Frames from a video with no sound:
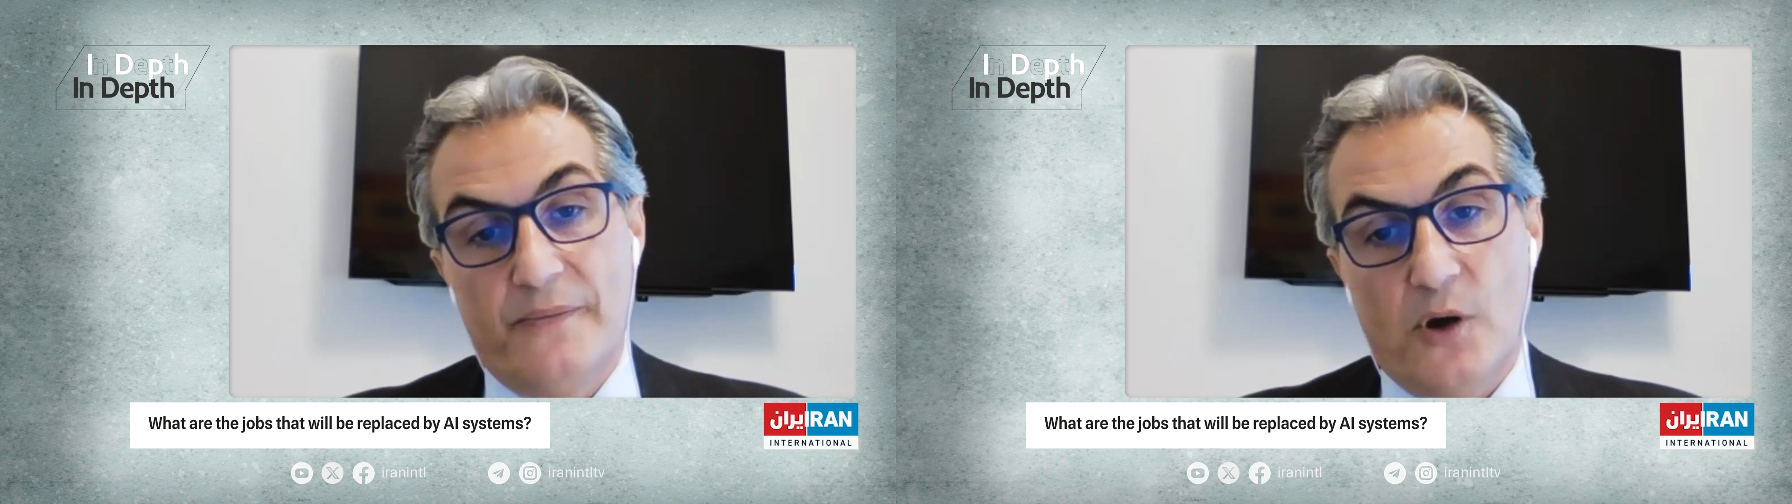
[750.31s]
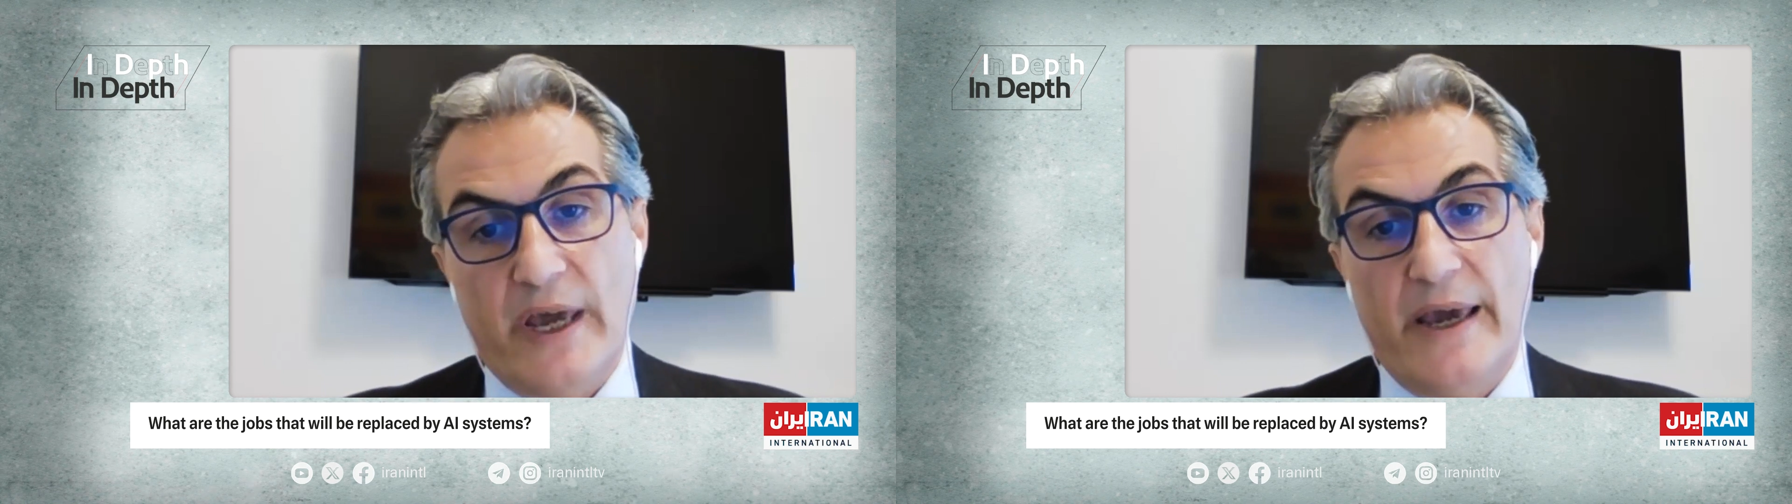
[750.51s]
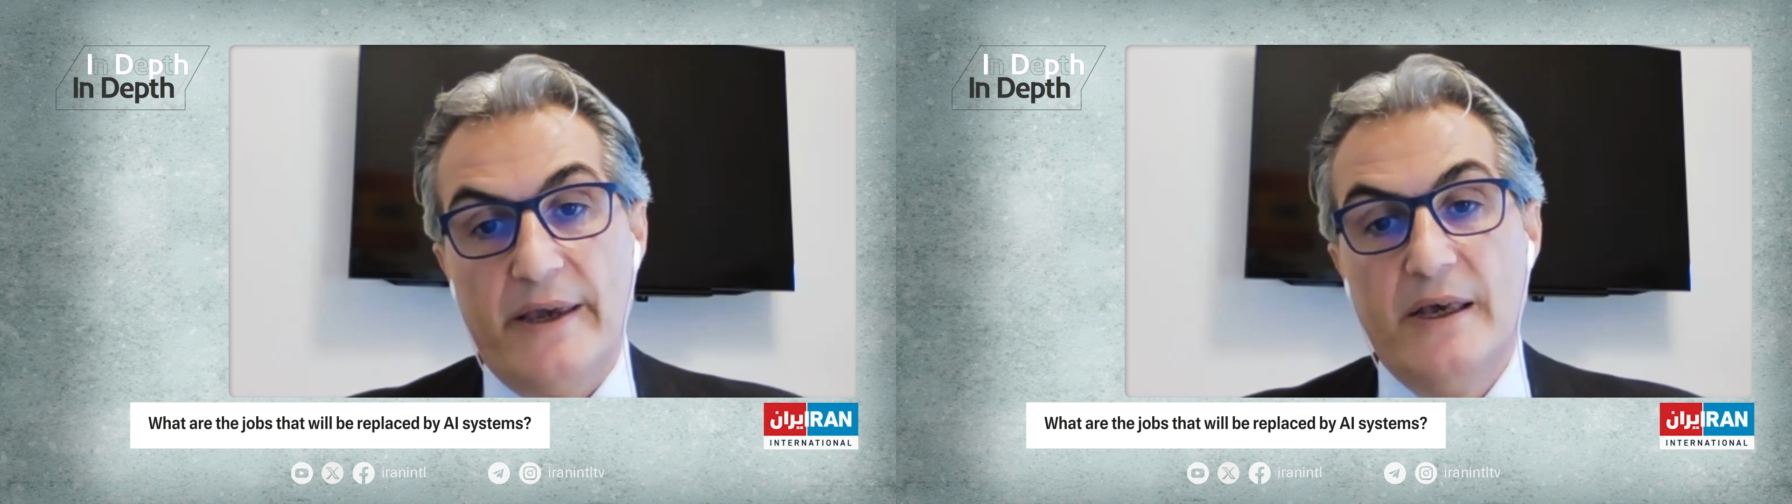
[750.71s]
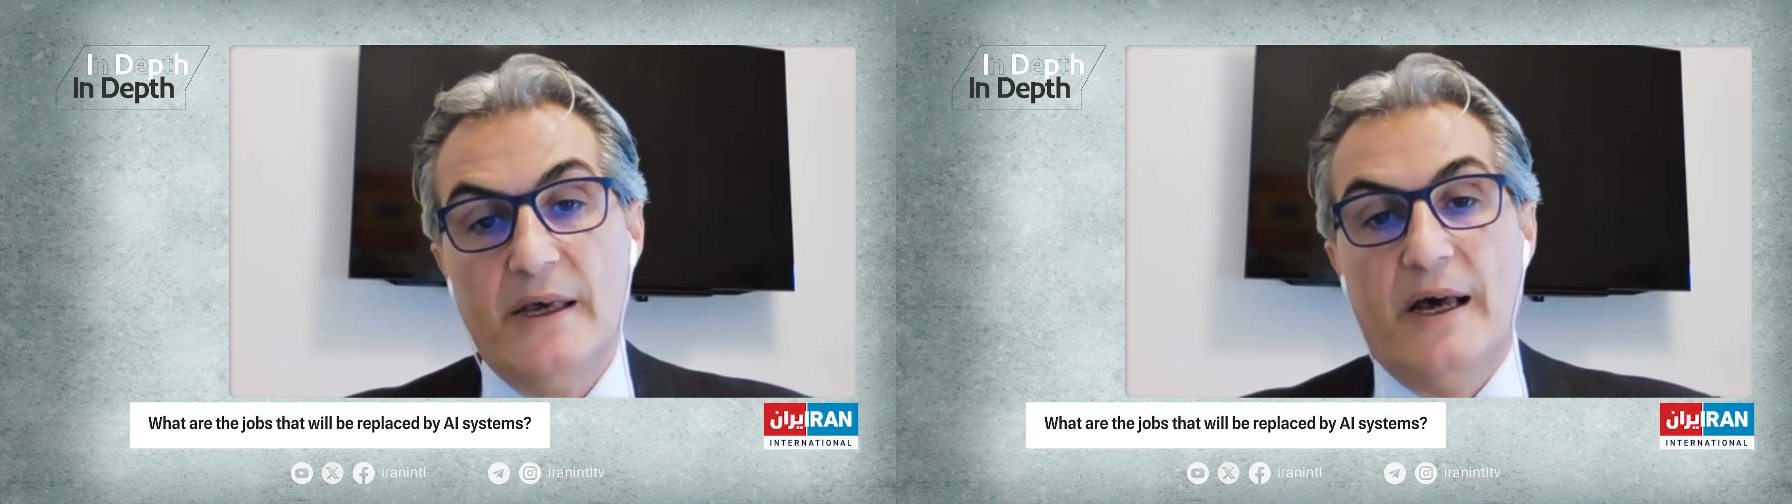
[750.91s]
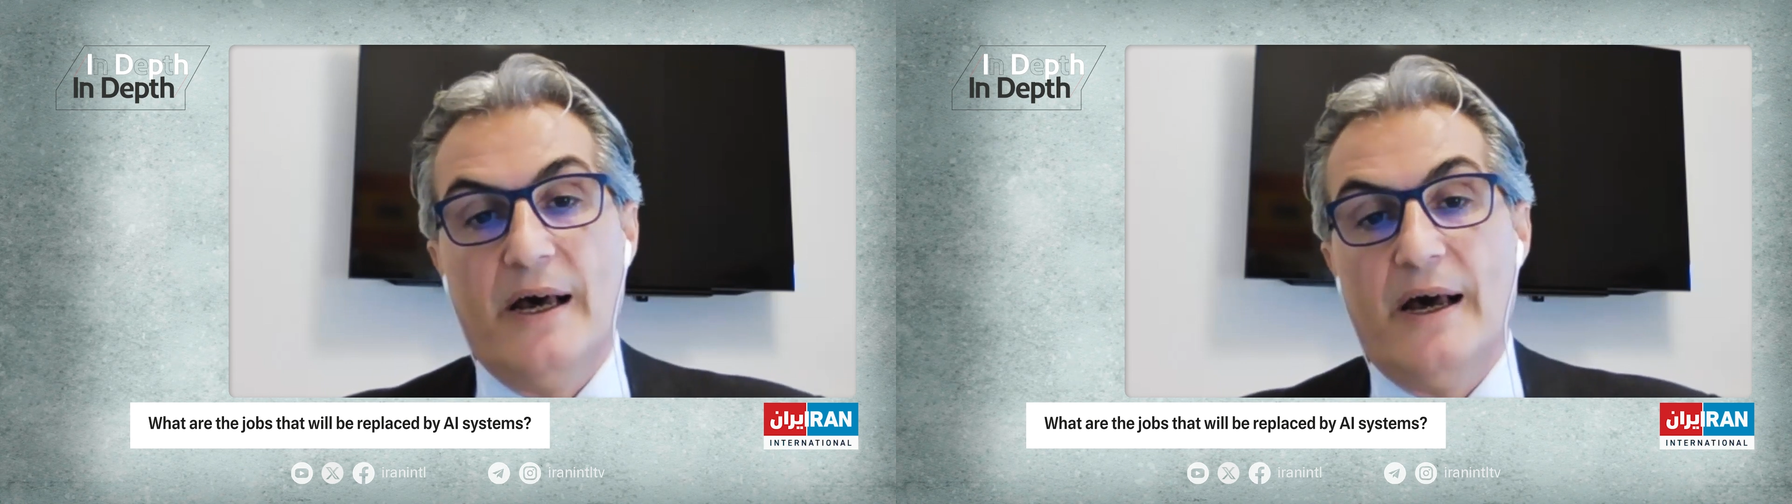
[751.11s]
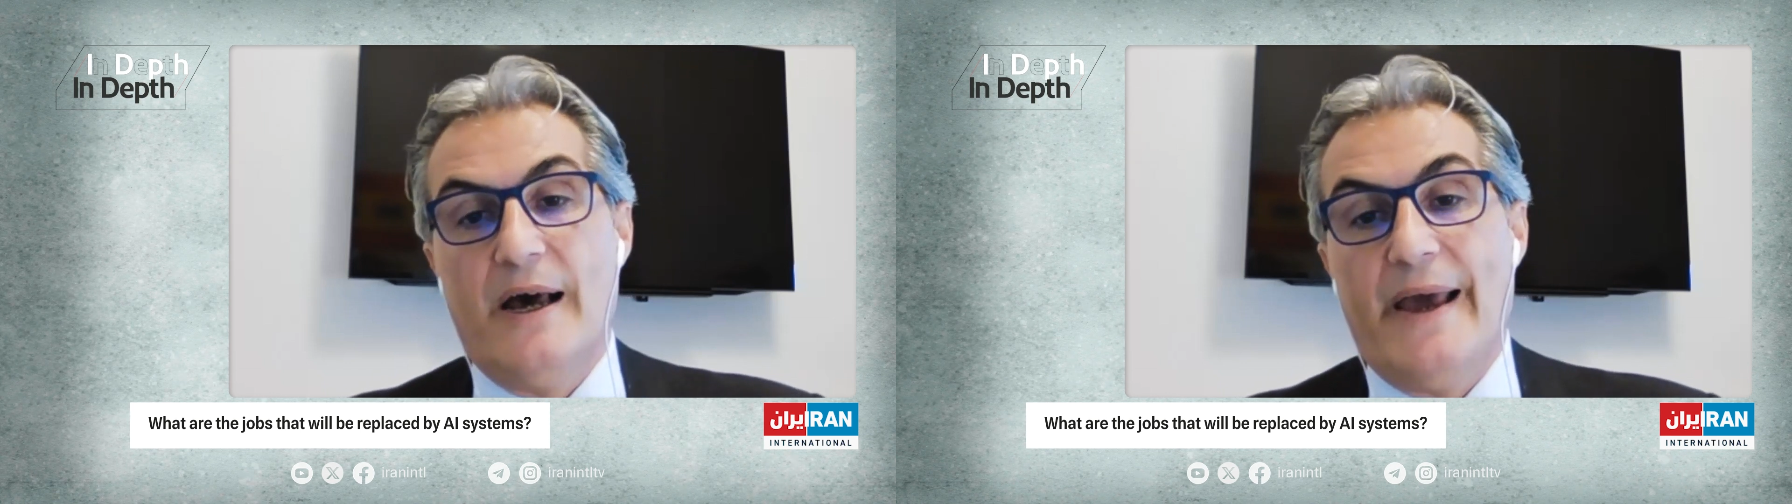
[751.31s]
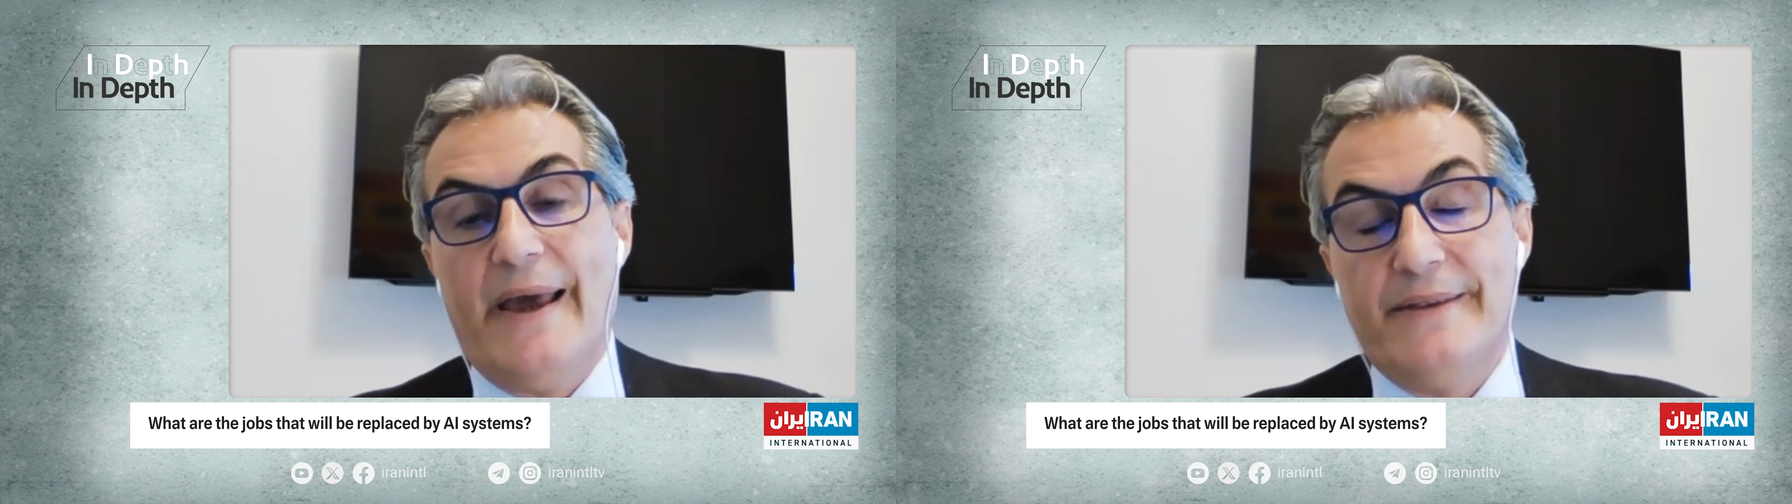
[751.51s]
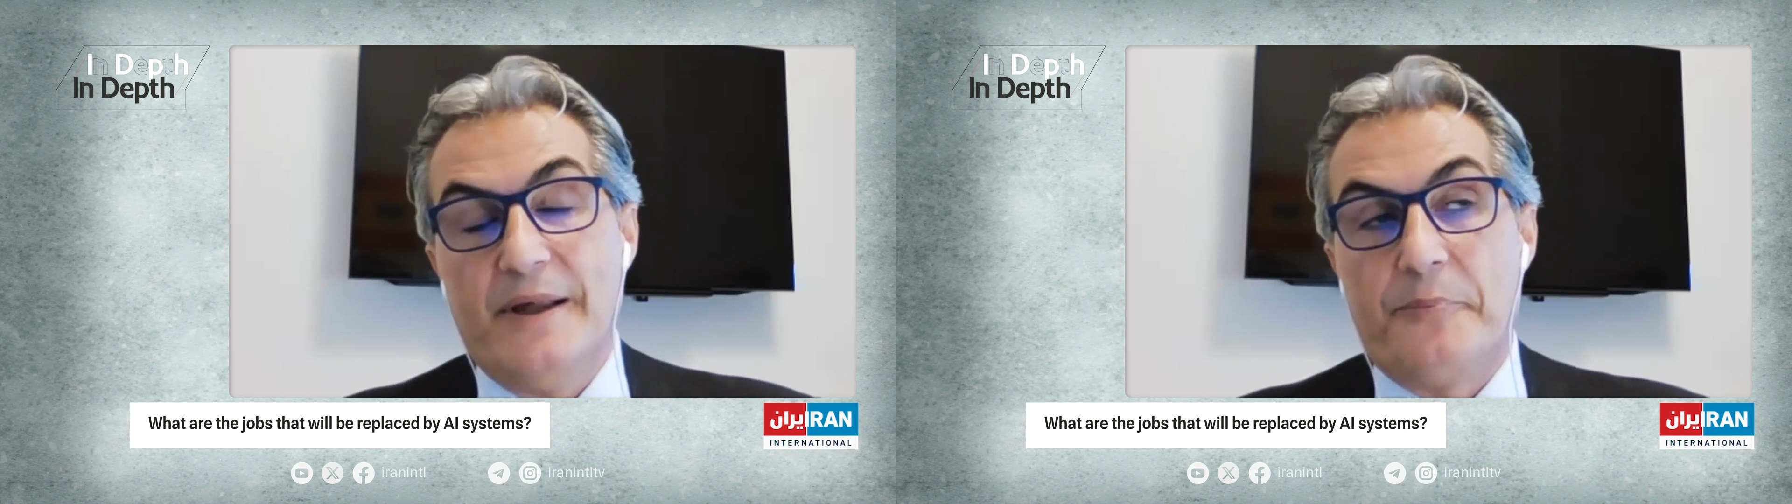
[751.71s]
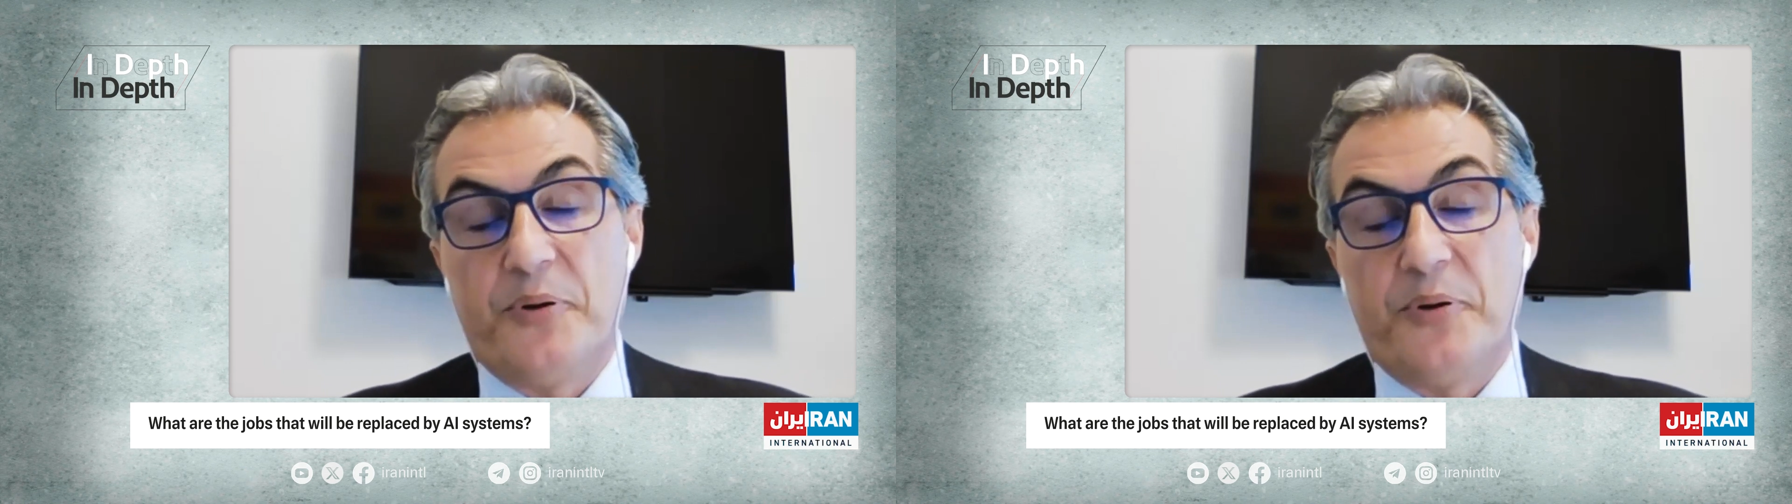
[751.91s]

Okay, and